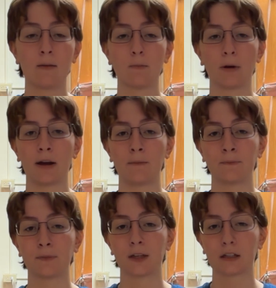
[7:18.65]
But
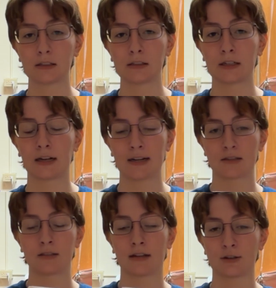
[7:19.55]
clearly the class
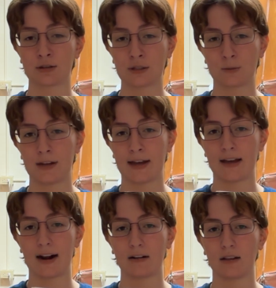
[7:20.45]
discussions that we
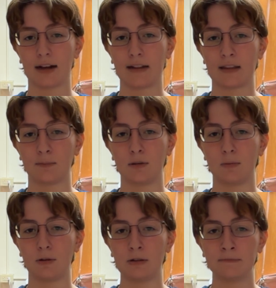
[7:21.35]
had outlined that
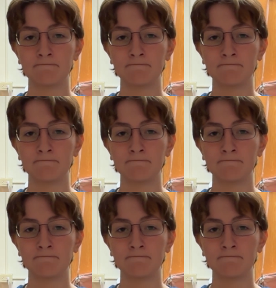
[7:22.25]
people